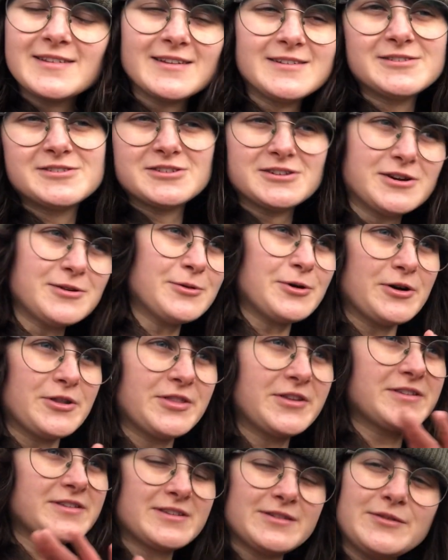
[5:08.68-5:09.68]
And do you know what?
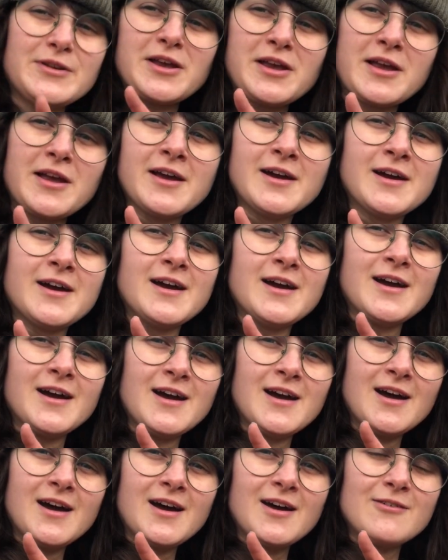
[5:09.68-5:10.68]
There's something
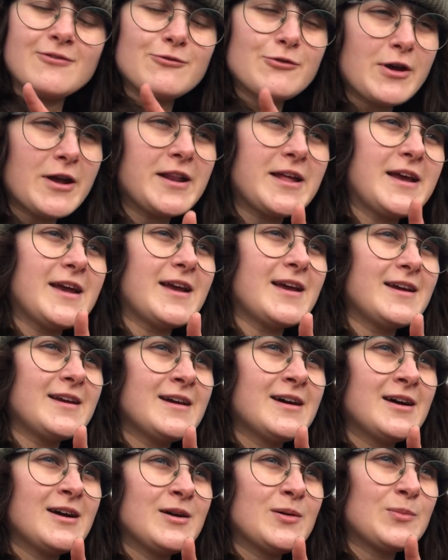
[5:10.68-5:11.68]
really
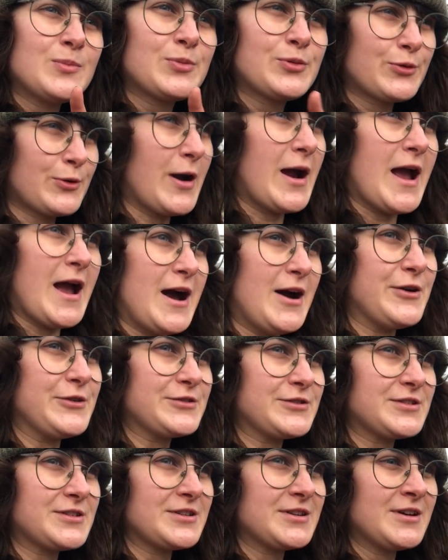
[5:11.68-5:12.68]

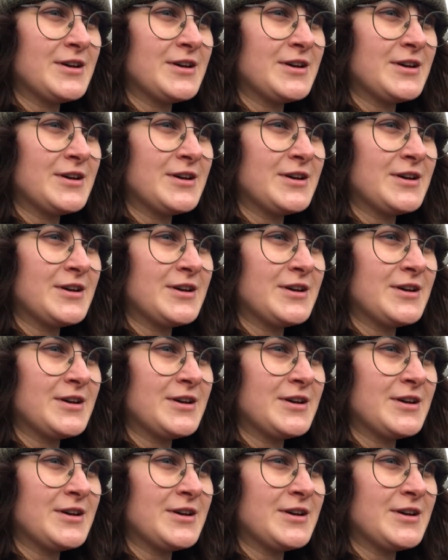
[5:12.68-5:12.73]
proud